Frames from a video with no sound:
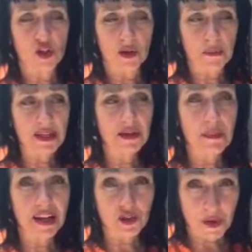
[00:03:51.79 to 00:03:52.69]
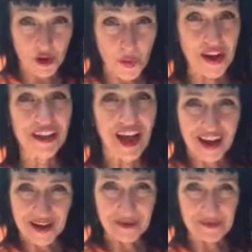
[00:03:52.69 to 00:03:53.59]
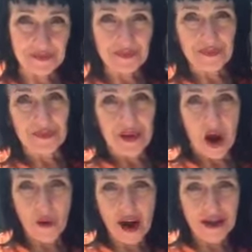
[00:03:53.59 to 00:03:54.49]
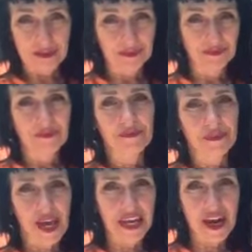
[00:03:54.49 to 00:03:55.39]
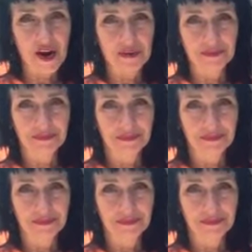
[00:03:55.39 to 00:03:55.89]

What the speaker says: You can mix and match them any way you like. All right, take care.